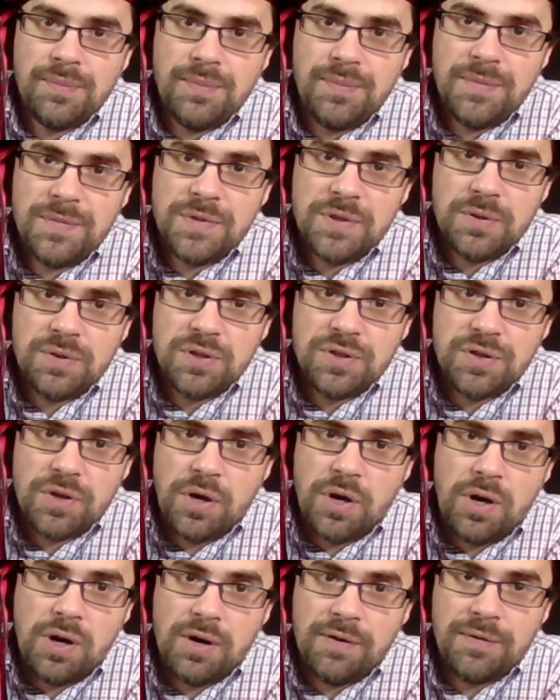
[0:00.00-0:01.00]
So just
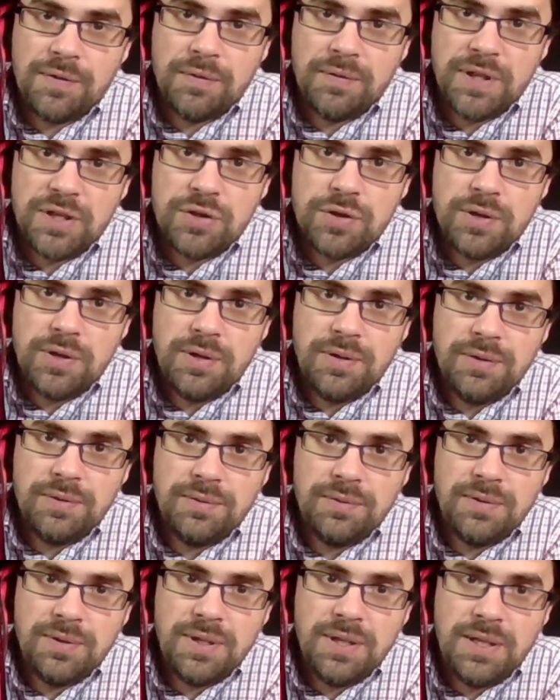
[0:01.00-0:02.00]
R for Richard.
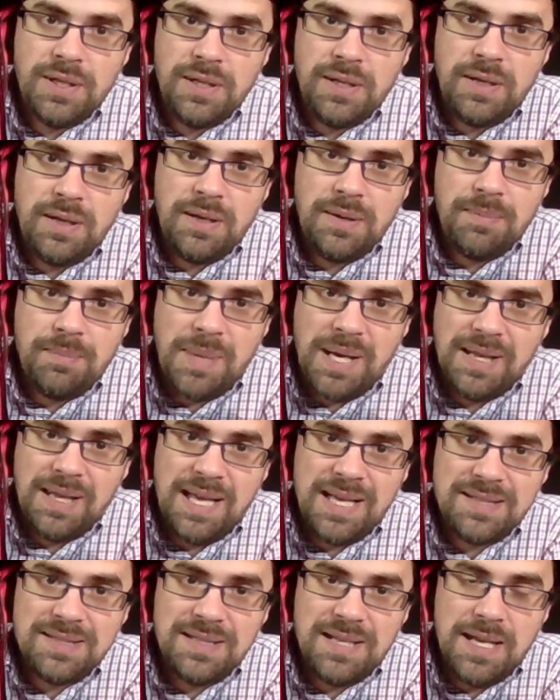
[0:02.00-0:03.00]
My
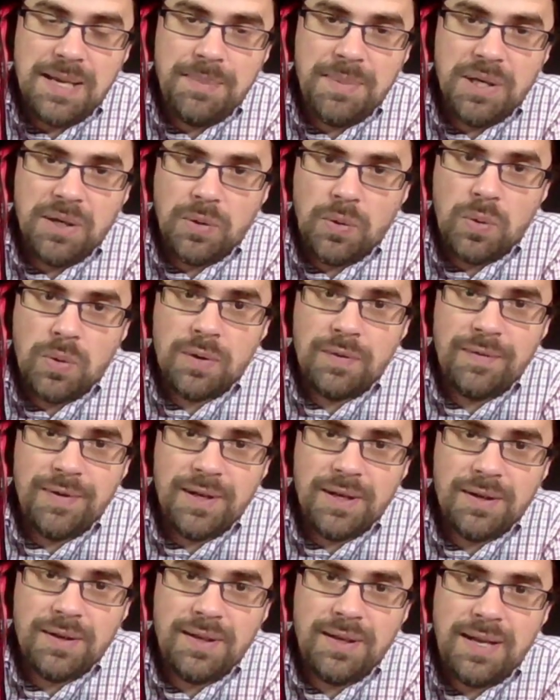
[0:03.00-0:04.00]
last name,
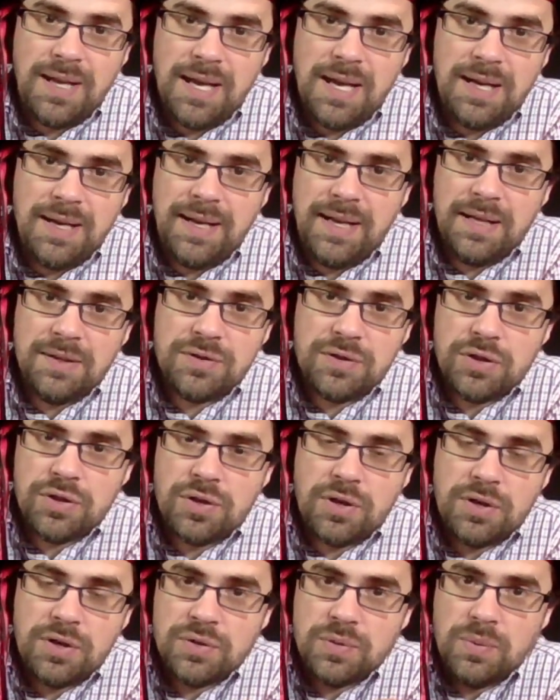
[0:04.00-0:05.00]
Incorvia, at
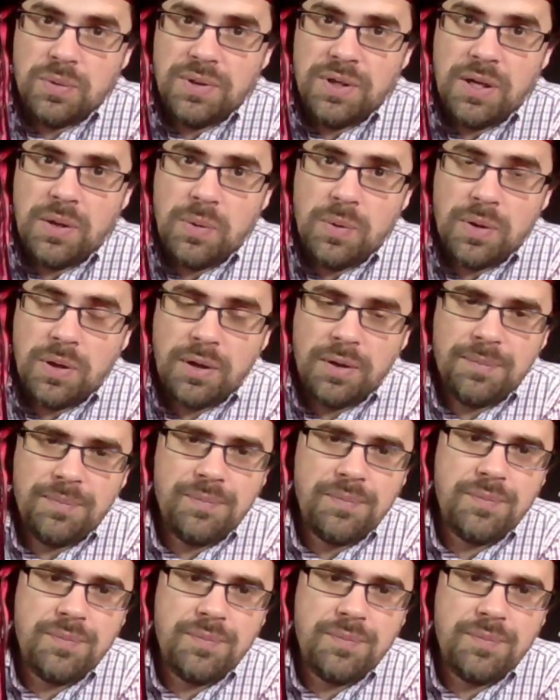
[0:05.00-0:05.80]
answercharterschool.org.